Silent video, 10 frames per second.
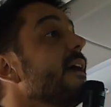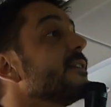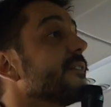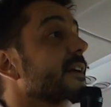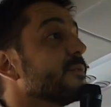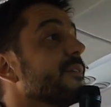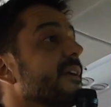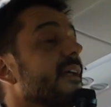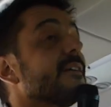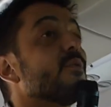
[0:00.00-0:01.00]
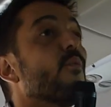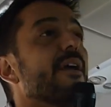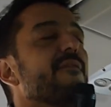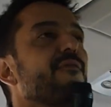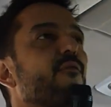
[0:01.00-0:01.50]
So that's what they like. So
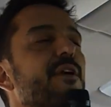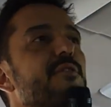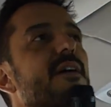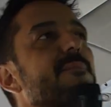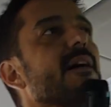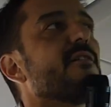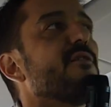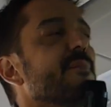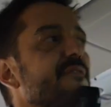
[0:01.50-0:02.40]
when you get back home,